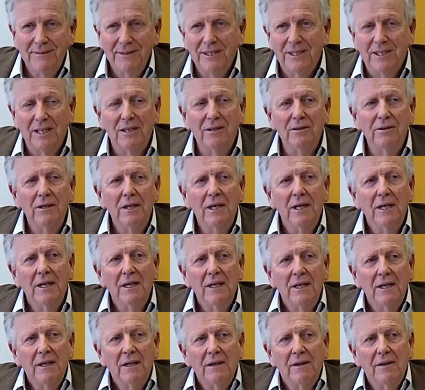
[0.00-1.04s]
So
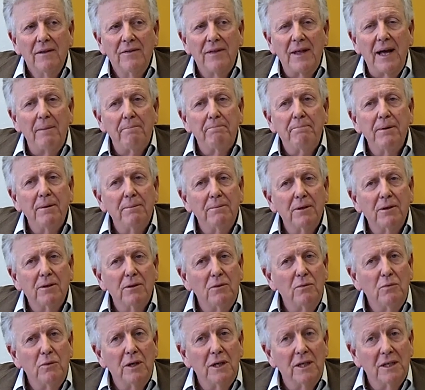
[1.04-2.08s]
that
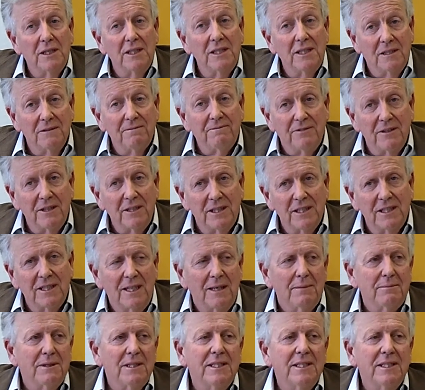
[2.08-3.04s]
biblical work is the first step.